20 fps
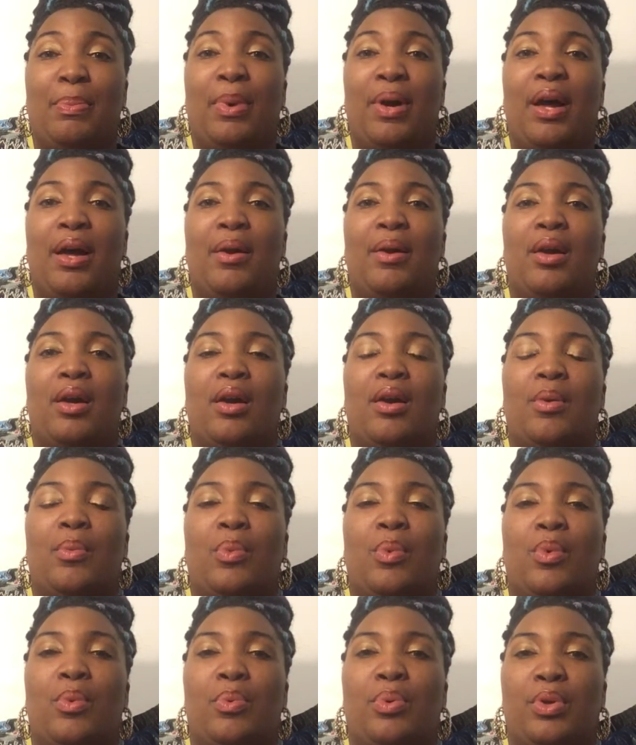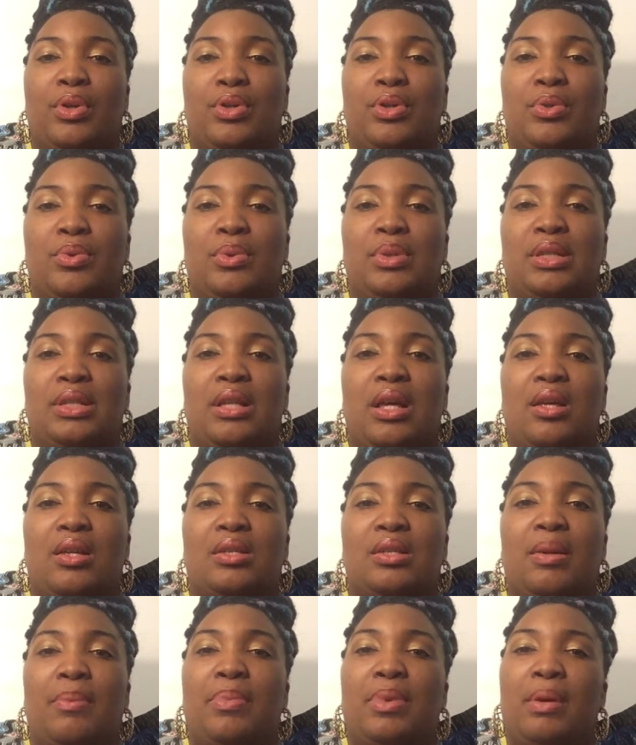but will produce
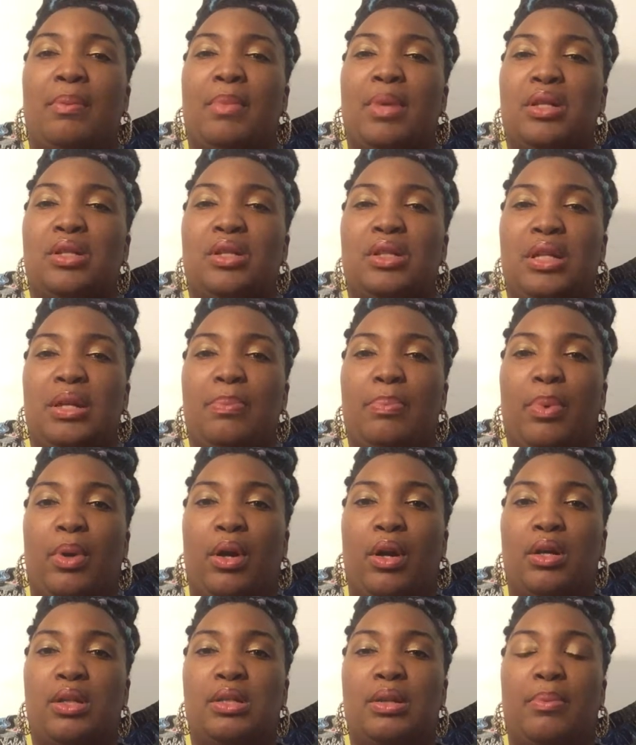something much deeper,